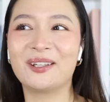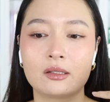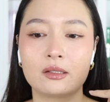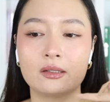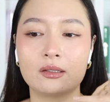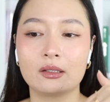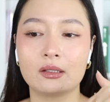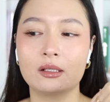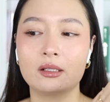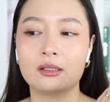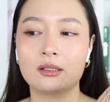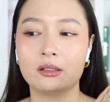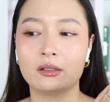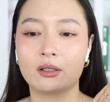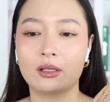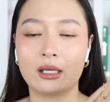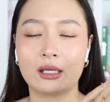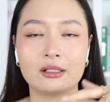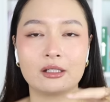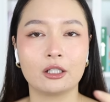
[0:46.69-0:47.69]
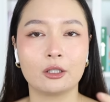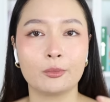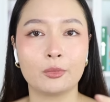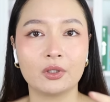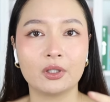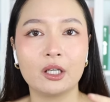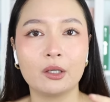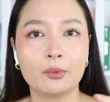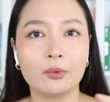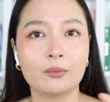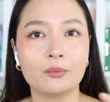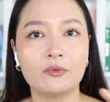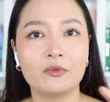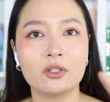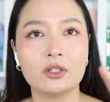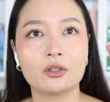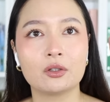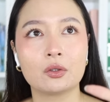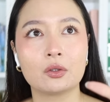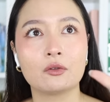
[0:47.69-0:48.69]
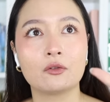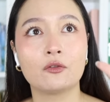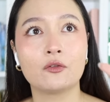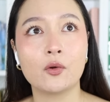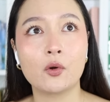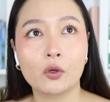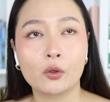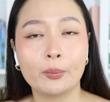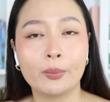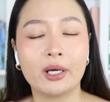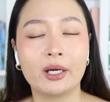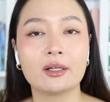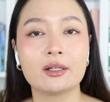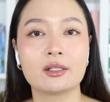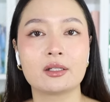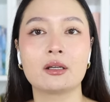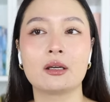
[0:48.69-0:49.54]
Since it is in a catching up on K-pop video format,